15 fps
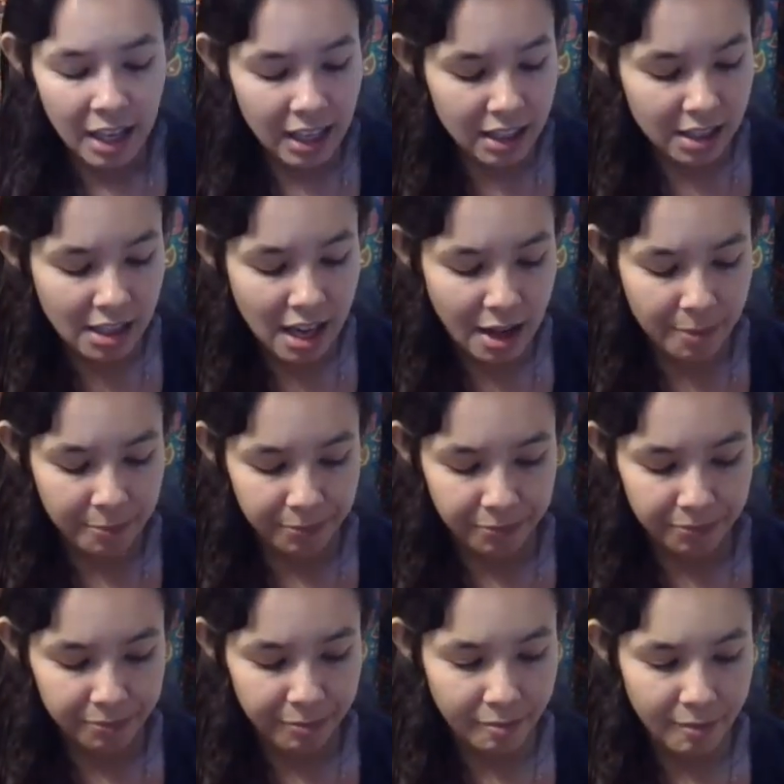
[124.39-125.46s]
It's
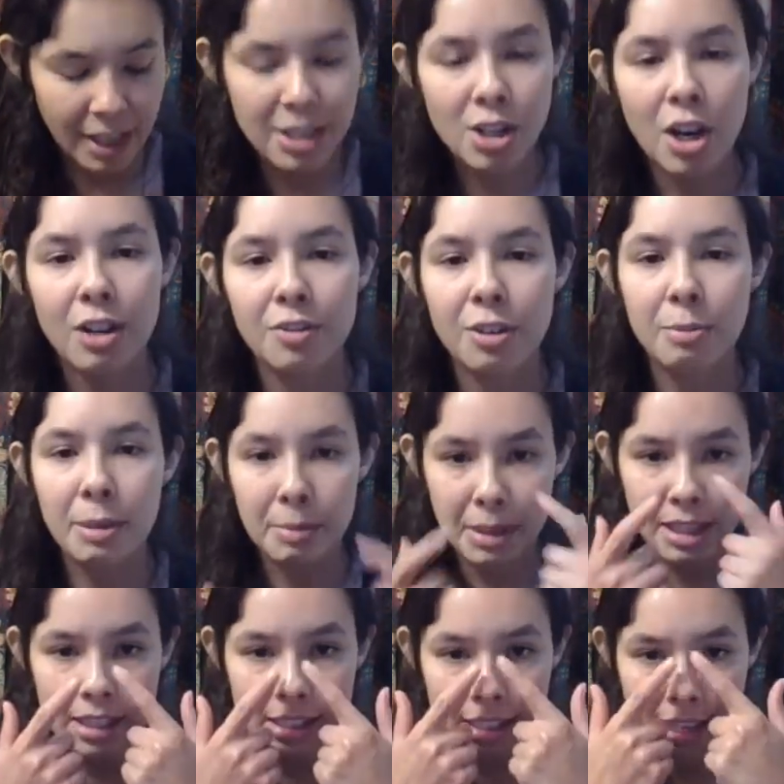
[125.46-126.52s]
hard for me
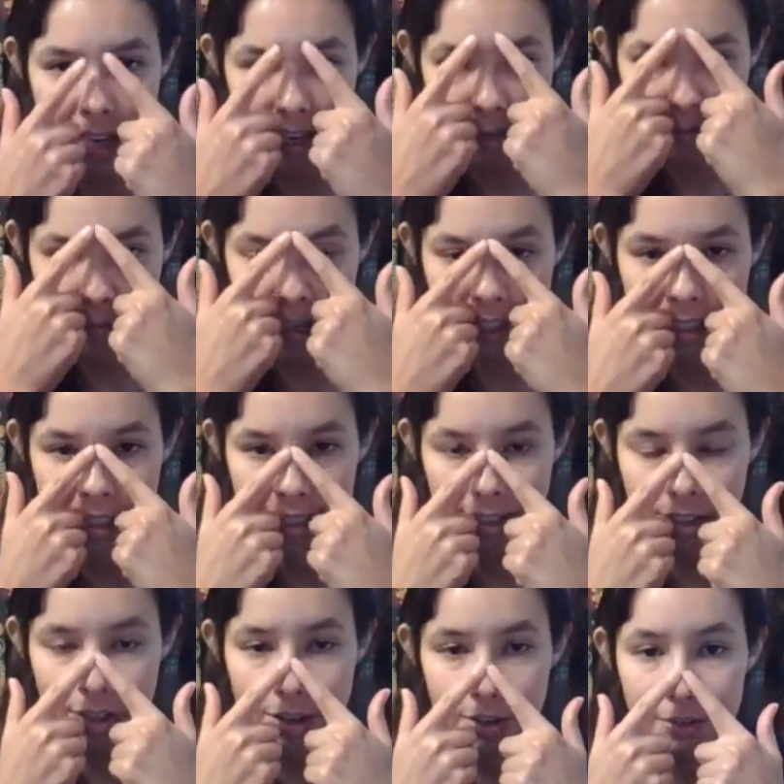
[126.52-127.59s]
because my
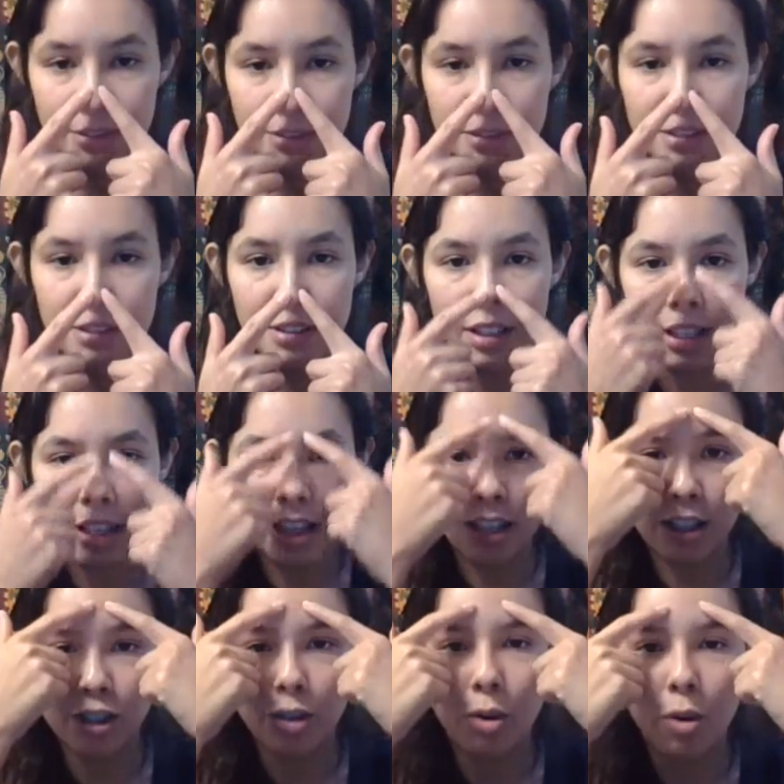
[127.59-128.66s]
T-zone
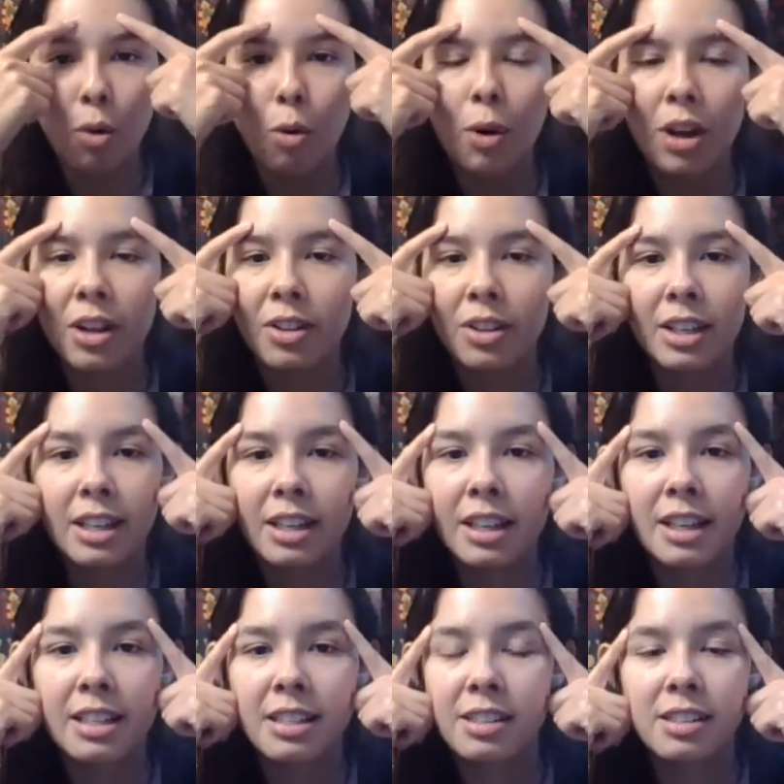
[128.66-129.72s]
is oily
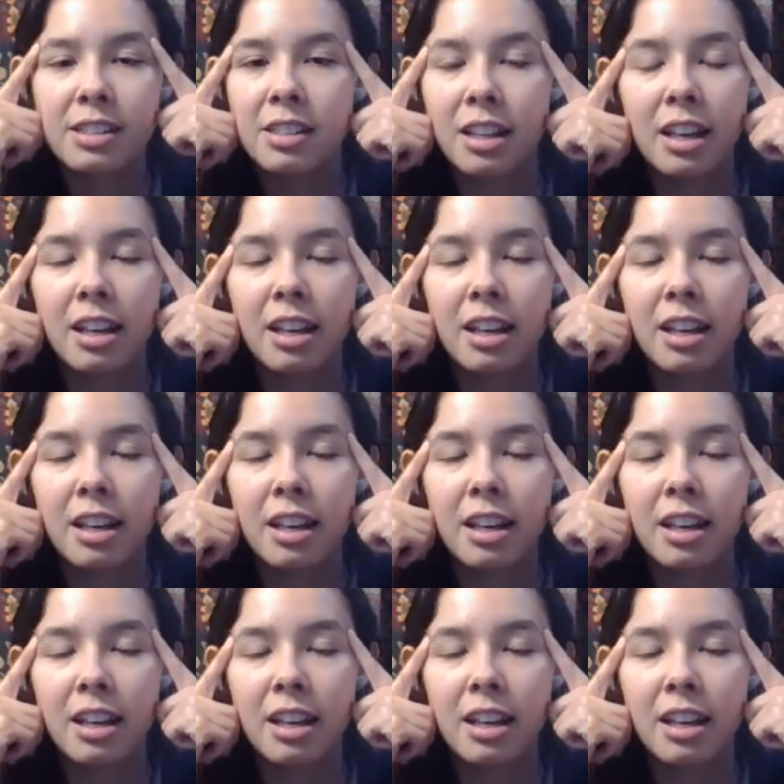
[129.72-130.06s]
as